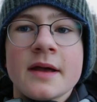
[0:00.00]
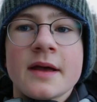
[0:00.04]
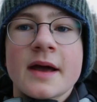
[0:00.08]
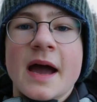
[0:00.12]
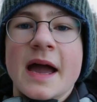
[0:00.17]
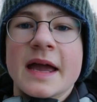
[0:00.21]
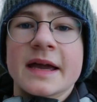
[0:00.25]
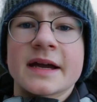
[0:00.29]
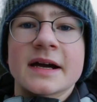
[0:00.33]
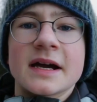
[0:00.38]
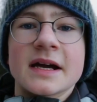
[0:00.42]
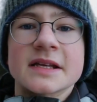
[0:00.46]

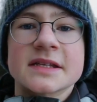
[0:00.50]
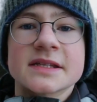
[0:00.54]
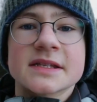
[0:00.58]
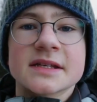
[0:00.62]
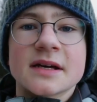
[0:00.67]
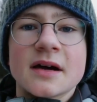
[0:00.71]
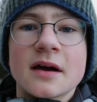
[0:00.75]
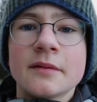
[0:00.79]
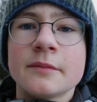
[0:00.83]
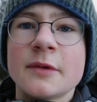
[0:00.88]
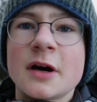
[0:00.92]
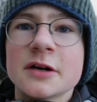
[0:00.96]
Hey guys,
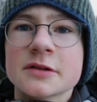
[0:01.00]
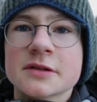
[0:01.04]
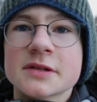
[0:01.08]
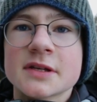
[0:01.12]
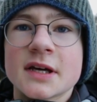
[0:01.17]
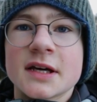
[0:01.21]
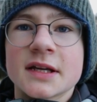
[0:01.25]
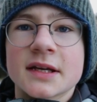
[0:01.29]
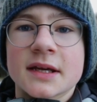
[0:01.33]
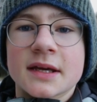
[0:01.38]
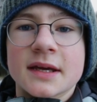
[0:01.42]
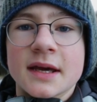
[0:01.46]
I'm
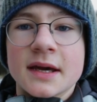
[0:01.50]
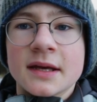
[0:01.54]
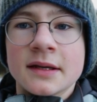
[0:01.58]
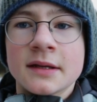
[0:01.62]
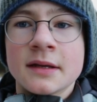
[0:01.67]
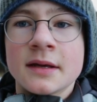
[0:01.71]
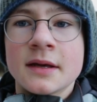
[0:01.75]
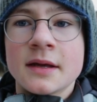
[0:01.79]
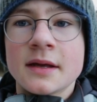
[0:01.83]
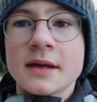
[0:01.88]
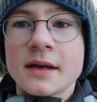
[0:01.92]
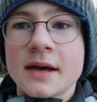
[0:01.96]
outside
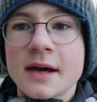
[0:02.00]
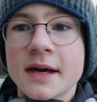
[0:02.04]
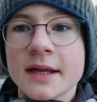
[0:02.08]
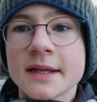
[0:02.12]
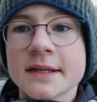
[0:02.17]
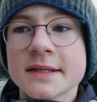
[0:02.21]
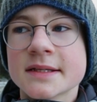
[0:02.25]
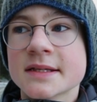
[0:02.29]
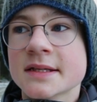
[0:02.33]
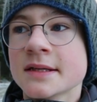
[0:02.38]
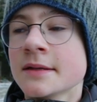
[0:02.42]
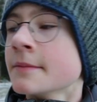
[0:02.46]
again
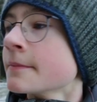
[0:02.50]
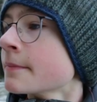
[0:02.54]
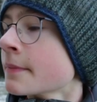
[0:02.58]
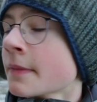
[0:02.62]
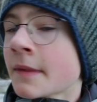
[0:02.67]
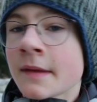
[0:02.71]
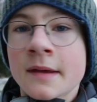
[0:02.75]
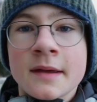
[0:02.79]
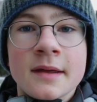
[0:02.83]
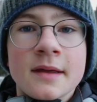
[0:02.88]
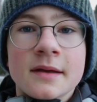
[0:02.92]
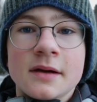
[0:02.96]
and
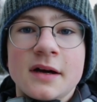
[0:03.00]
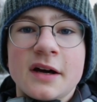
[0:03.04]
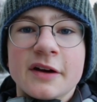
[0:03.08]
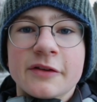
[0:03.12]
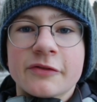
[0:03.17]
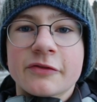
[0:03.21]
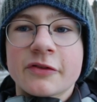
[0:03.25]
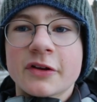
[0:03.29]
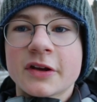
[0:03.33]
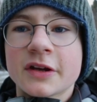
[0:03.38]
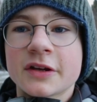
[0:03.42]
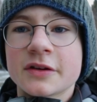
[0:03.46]
I
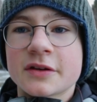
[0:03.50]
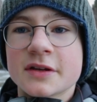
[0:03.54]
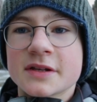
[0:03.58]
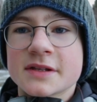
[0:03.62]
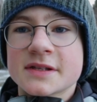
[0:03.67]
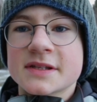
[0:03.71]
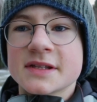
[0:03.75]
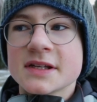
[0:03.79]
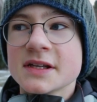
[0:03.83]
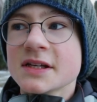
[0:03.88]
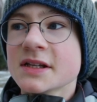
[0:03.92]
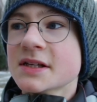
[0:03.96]
think you can
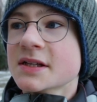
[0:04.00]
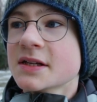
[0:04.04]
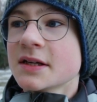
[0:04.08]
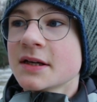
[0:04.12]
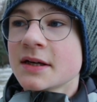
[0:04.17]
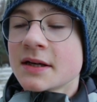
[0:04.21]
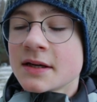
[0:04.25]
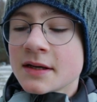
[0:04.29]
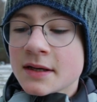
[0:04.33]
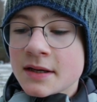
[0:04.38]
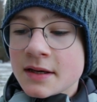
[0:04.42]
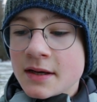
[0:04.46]
see it.
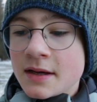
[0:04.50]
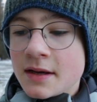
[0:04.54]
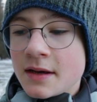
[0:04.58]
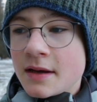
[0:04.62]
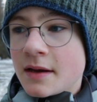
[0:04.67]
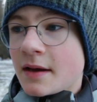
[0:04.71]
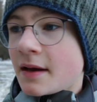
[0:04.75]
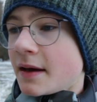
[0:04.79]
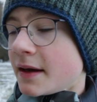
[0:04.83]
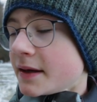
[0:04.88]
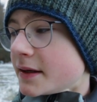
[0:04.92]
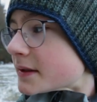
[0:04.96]

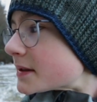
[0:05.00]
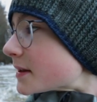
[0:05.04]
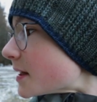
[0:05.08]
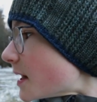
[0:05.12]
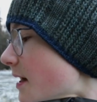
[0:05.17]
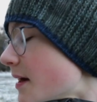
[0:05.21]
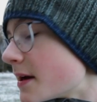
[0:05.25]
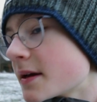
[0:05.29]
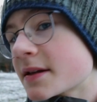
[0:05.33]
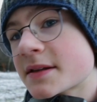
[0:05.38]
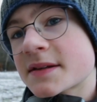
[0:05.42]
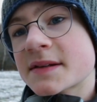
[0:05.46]
It
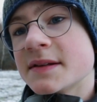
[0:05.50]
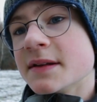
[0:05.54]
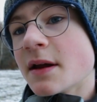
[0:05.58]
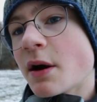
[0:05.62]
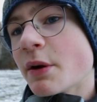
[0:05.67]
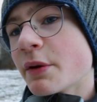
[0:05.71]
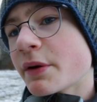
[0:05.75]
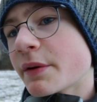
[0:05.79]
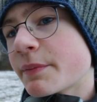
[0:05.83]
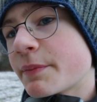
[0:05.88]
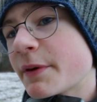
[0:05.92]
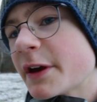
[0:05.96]

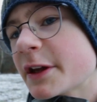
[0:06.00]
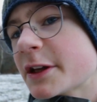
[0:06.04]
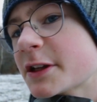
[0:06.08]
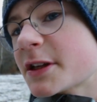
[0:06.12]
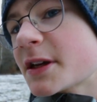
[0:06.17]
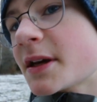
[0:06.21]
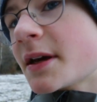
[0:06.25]
snowed a bit